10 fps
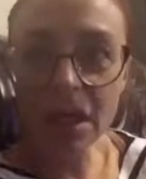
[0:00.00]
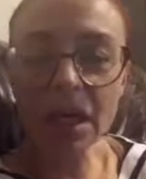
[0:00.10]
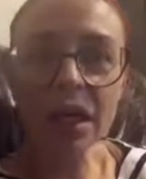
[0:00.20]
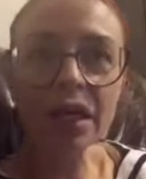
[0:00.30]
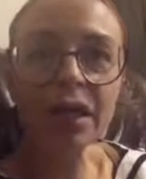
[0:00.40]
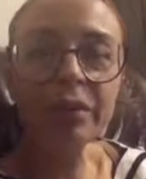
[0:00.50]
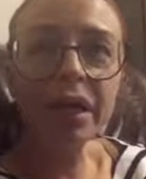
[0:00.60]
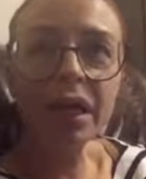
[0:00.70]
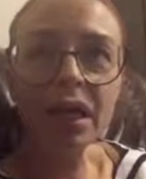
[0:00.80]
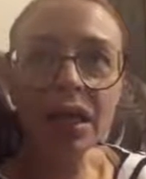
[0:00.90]
It could
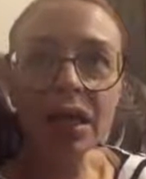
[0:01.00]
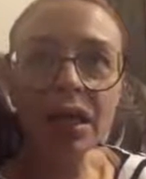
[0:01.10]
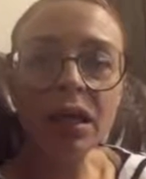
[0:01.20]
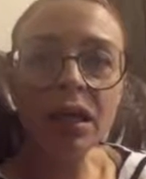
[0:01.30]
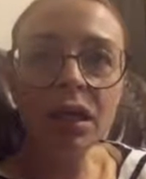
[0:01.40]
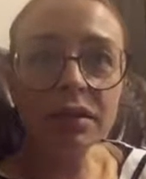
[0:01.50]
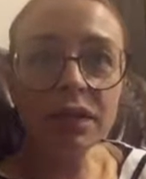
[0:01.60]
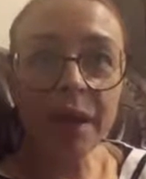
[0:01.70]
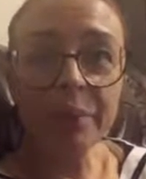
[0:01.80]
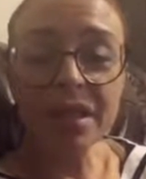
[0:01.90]
be
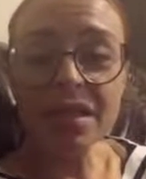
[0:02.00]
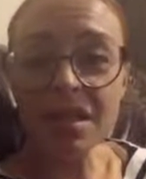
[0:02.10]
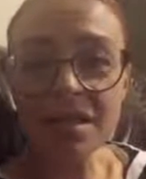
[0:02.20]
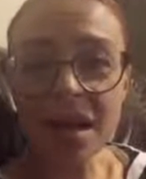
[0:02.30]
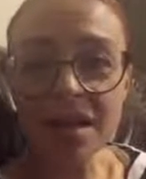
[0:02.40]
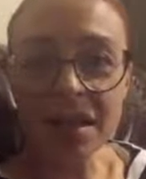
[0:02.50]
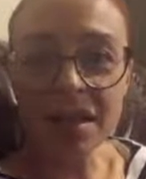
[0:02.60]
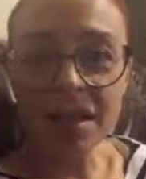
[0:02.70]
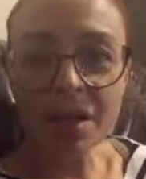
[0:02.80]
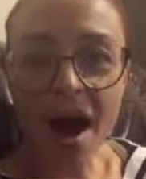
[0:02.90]
that business idea
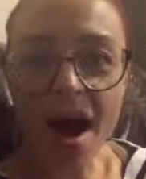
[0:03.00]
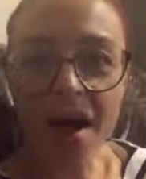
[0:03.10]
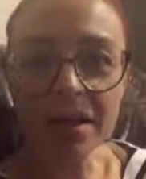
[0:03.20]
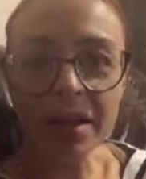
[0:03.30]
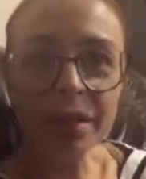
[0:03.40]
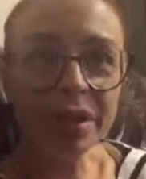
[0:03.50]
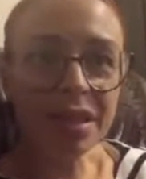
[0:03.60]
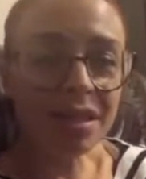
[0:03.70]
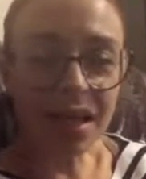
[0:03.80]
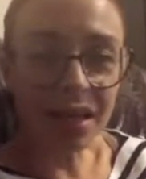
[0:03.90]
that you had. It could be
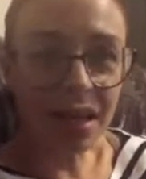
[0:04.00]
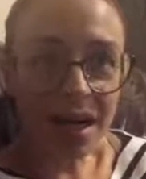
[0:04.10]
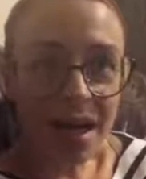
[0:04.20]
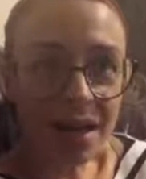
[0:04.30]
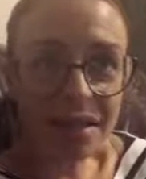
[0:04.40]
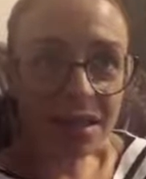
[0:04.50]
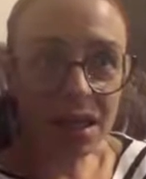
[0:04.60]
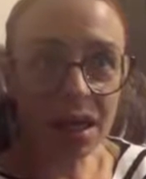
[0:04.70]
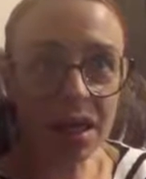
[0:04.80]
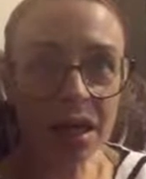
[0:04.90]
selling on
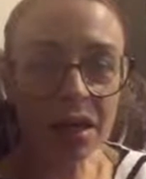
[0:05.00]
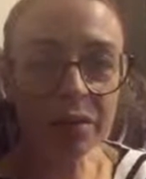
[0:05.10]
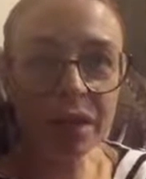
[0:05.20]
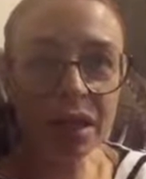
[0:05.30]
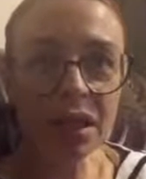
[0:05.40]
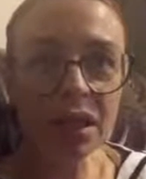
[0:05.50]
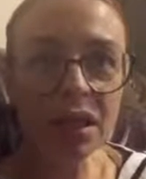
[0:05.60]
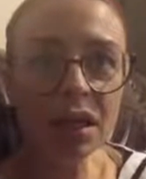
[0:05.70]
Etsy. It could be